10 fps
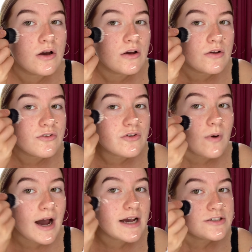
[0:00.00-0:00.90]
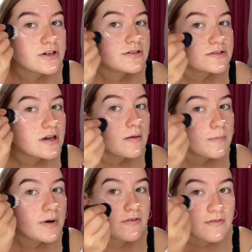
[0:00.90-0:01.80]
So I just
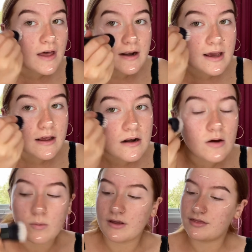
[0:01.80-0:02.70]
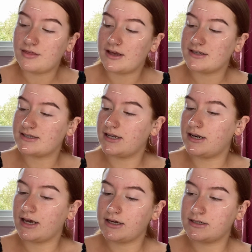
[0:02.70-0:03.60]
buff that in with this
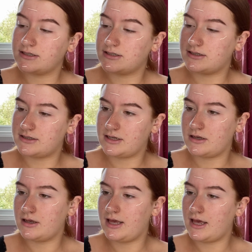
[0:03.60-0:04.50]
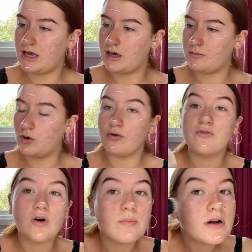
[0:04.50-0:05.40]
NYX
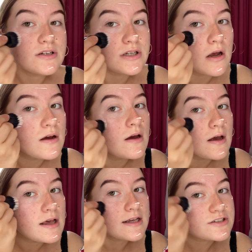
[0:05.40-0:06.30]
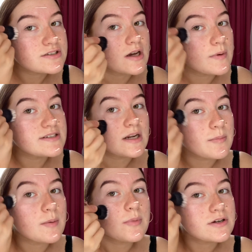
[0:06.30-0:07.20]
04 brush. It's just like a wee
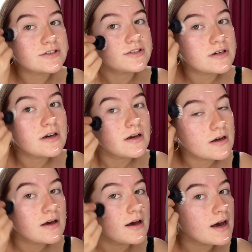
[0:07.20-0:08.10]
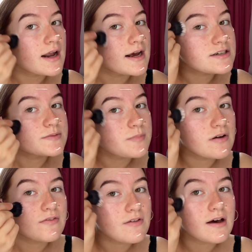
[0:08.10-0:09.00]
stippling brush, and I just
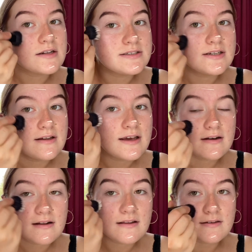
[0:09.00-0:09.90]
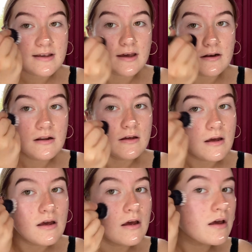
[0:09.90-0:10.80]
buff that into the skin.
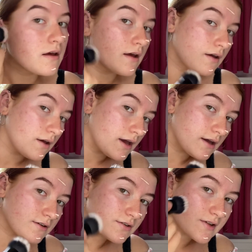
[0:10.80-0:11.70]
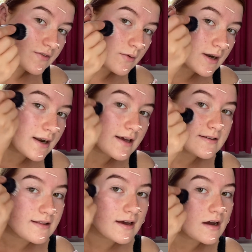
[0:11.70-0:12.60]
It just gives a really
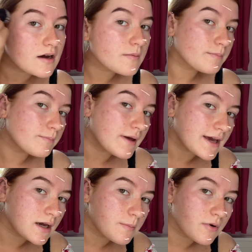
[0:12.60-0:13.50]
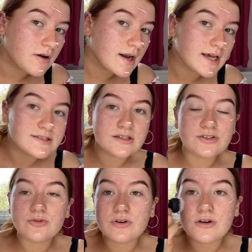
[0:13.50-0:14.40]
nice like pink pearlescent
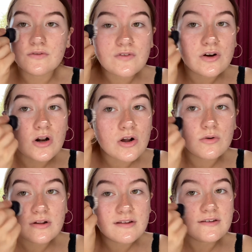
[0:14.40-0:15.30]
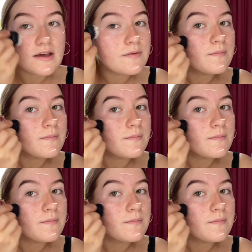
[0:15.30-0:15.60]
sort of glow to the skin,